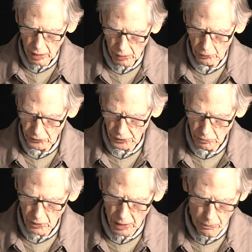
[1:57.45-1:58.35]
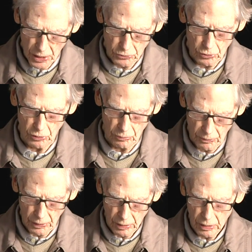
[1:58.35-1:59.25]
I was in my bedroom
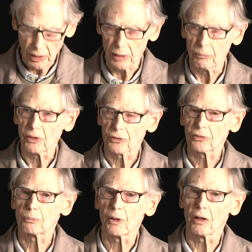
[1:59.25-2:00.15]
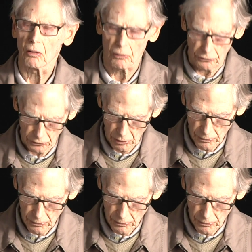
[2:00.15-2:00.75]
at Mrs. Bell's.